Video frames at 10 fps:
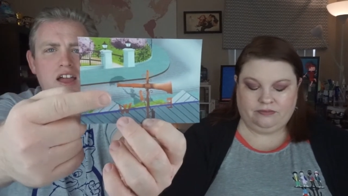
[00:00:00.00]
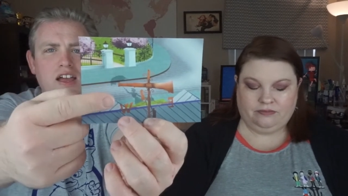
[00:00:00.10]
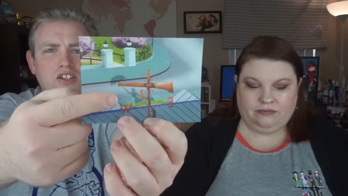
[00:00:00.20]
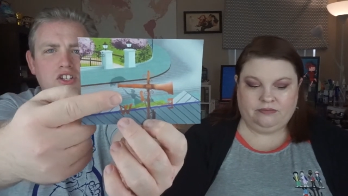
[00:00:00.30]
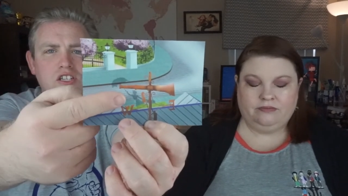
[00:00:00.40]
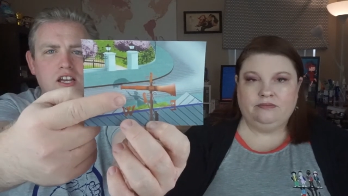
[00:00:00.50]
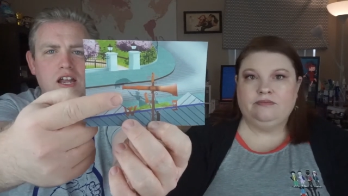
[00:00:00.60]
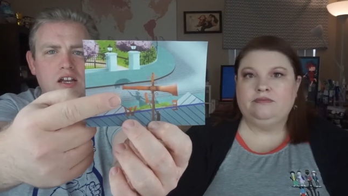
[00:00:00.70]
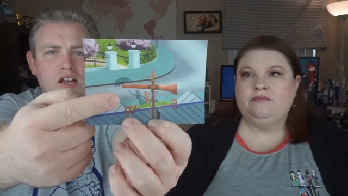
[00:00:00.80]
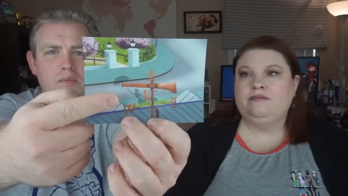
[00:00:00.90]
Speaker 1: and she's
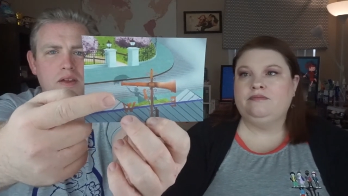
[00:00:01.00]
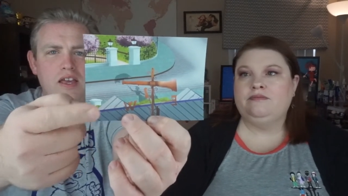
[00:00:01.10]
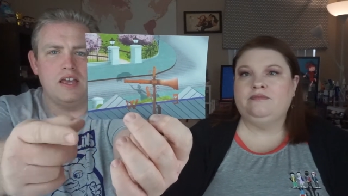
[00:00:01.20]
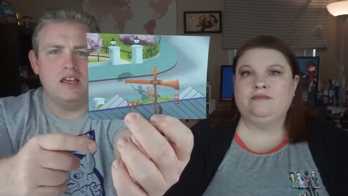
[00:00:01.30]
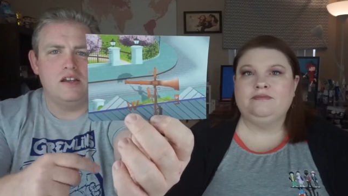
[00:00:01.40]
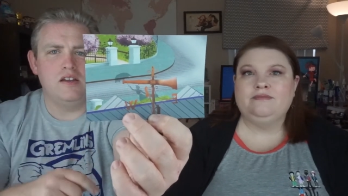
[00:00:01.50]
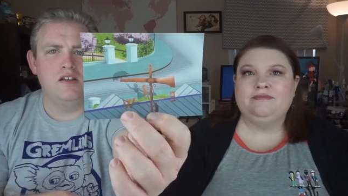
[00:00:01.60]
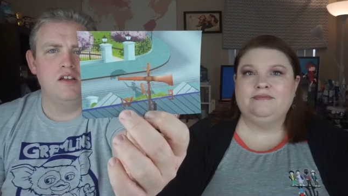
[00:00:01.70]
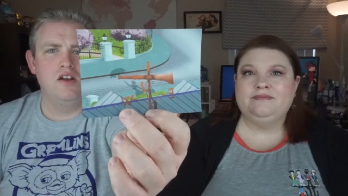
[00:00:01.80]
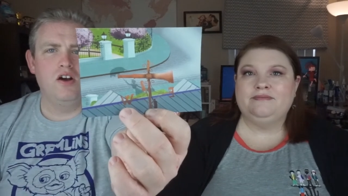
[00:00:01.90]
kind of coming in
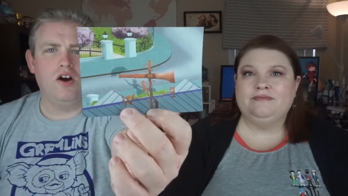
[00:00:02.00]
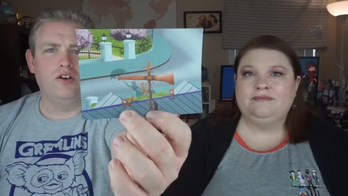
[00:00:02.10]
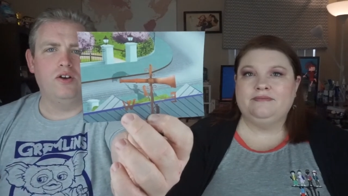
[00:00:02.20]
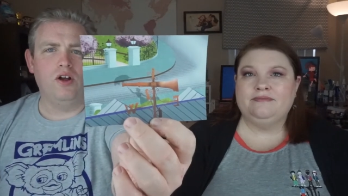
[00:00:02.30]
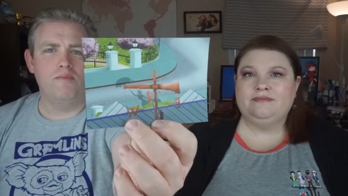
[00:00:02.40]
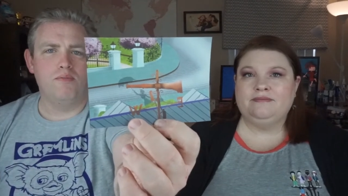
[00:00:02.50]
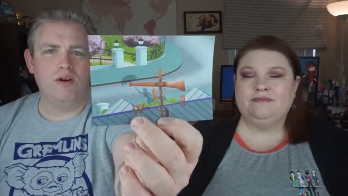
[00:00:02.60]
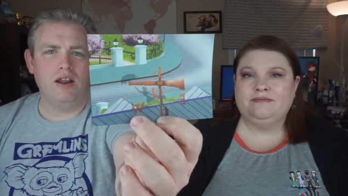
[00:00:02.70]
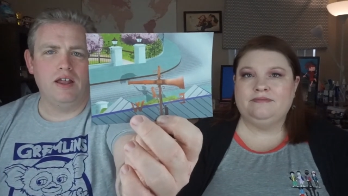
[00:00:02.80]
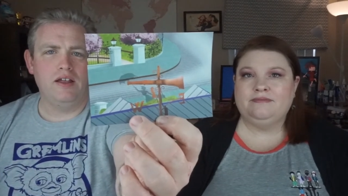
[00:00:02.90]
on her
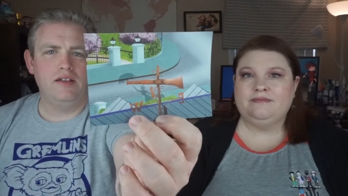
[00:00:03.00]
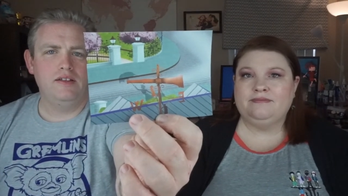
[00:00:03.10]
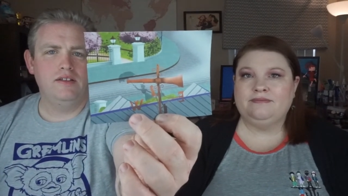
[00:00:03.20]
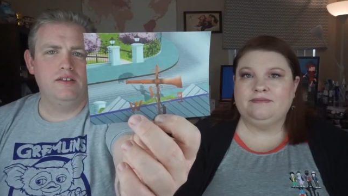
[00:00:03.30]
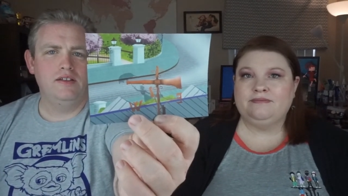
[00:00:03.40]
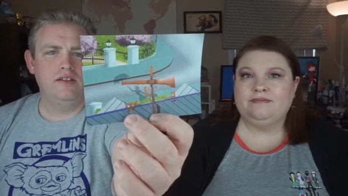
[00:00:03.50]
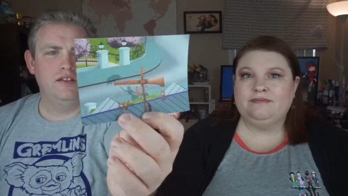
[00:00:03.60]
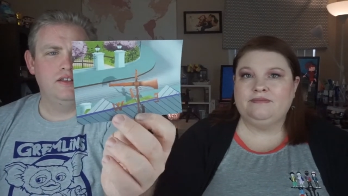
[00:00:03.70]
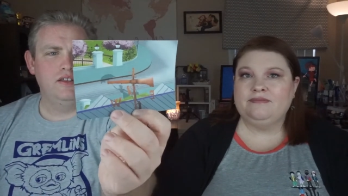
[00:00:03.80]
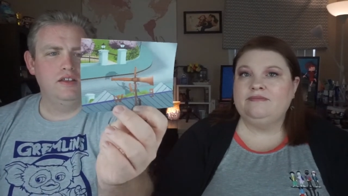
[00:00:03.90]
umbrella.
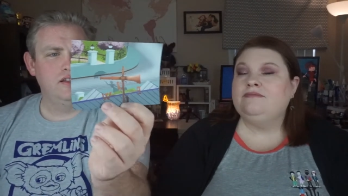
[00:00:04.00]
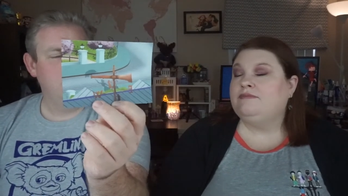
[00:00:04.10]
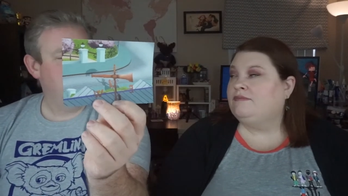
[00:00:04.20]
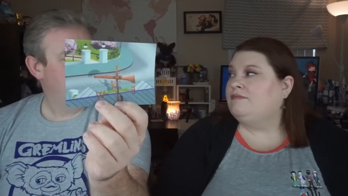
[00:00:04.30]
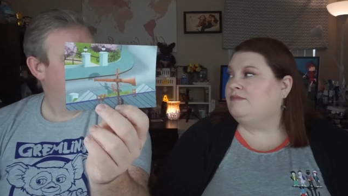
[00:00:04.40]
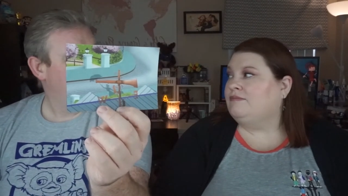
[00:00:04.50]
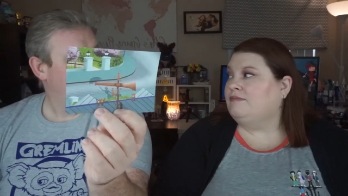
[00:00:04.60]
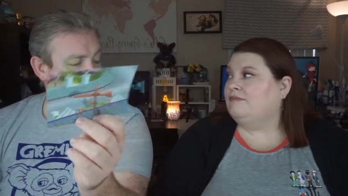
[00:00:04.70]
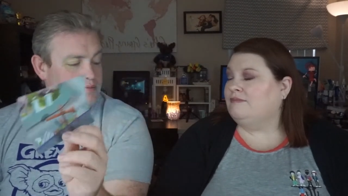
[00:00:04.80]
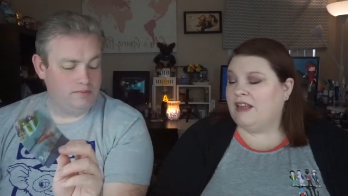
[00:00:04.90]

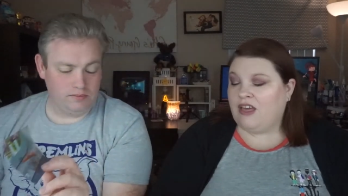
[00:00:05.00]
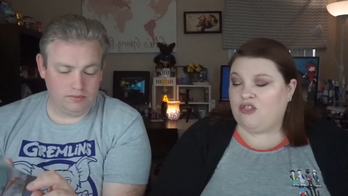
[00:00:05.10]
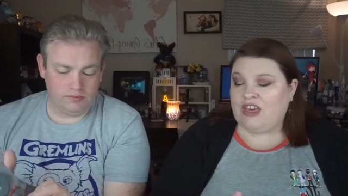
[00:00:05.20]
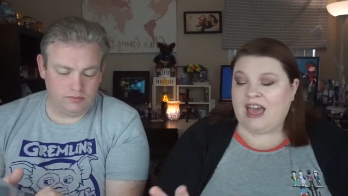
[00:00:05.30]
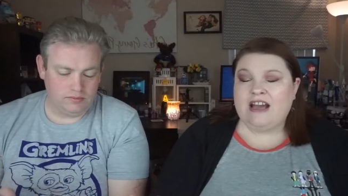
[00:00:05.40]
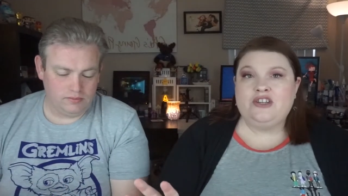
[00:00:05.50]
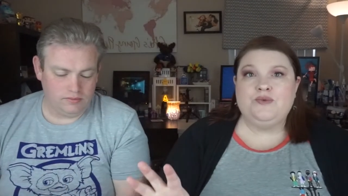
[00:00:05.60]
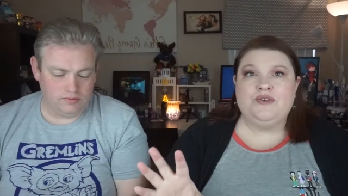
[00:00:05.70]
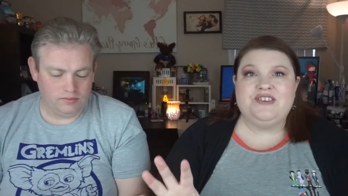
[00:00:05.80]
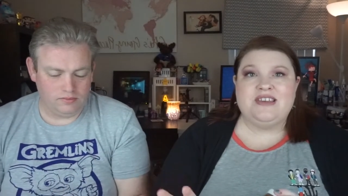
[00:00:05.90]
Speaker 2: Mm. The
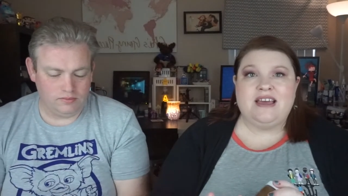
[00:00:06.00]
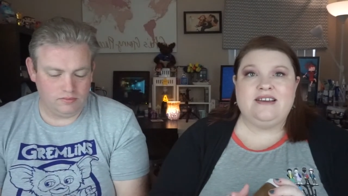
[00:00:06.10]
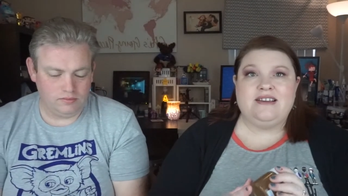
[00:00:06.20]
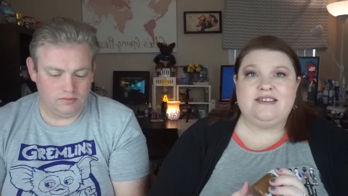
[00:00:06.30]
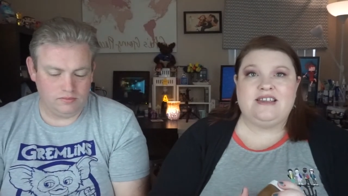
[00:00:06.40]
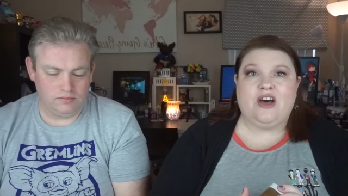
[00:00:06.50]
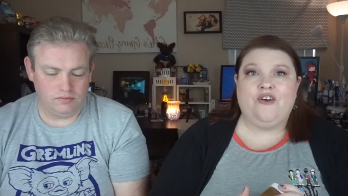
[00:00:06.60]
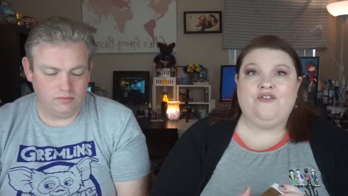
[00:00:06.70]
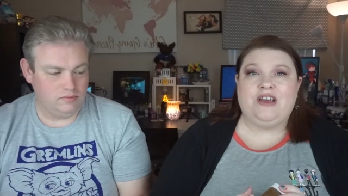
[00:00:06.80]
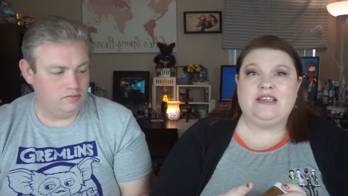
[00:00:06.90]
actual scent
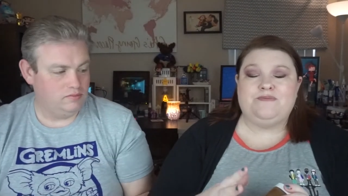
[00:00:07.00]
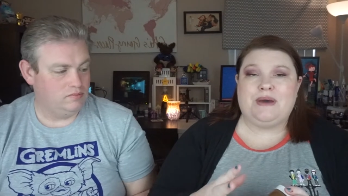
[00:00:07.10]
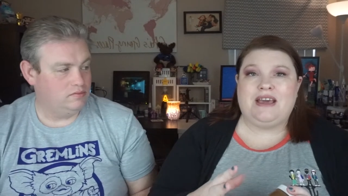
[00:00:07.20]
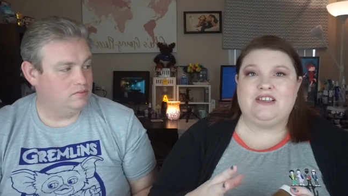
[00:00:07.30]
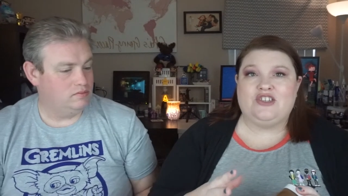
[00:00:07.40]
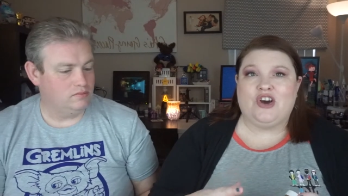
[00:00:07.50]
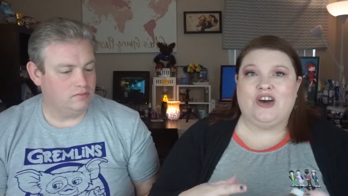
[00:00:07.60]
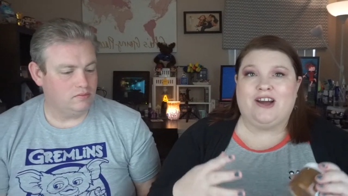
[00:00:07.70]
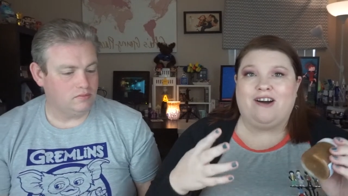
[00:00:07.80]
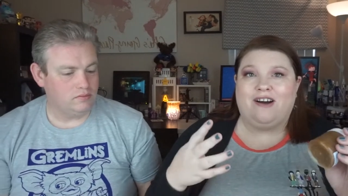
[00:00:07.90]
itself is based
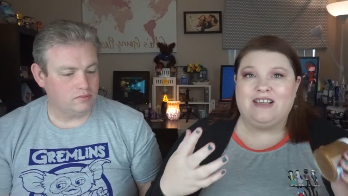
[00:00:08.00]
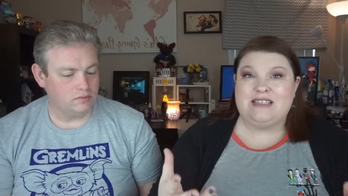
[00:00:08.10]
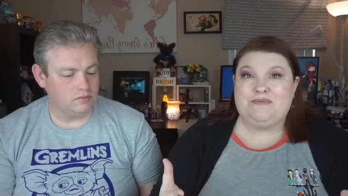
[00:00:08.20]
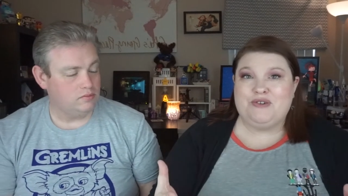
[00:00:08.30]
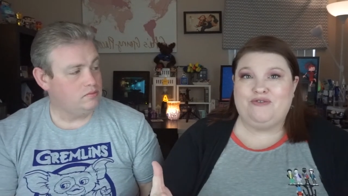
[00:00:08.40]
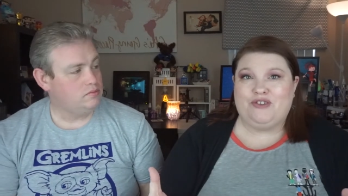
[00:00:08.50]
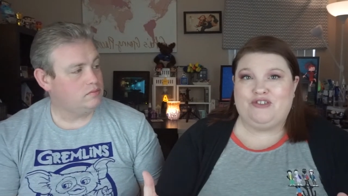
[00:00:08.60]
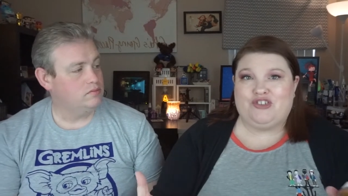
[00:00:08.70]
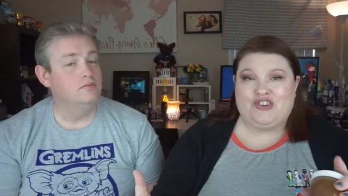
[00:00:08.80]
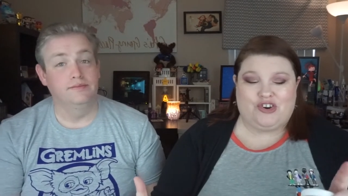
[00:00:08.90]
on a spoonful
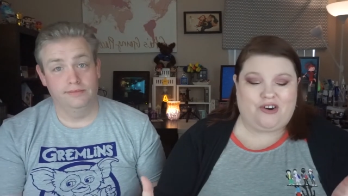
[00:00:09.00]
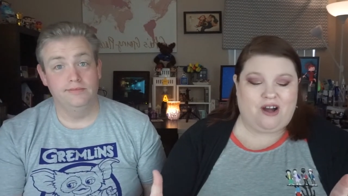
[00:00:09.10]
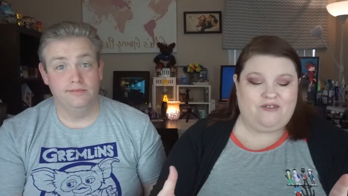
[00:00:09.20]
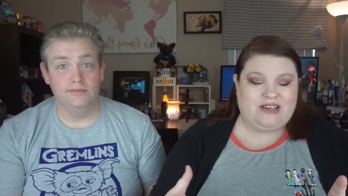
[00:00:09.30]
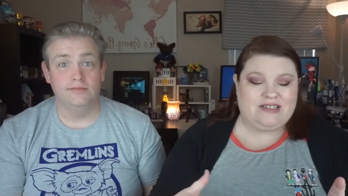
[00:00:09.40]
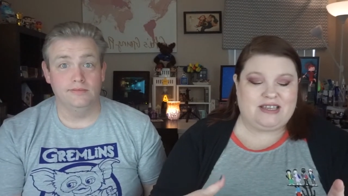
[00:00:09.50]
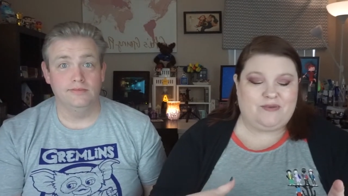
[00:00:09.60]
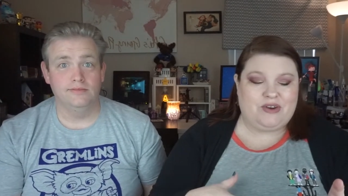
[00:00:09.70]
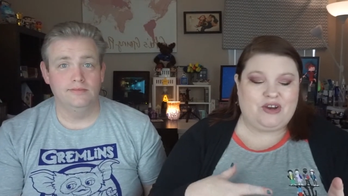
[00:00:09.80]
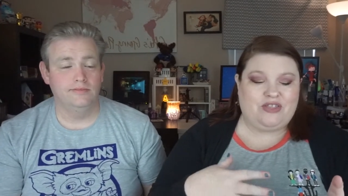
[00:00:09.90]
of sugar, obviously.
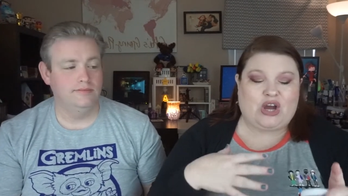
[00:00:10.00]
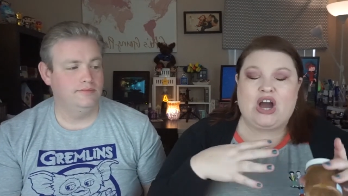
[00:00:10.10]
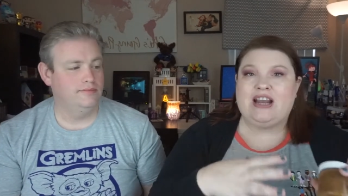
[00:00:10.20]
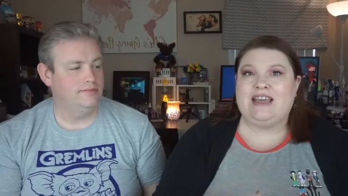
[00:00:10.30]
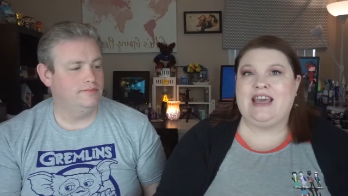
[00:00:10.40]
When you got the cotton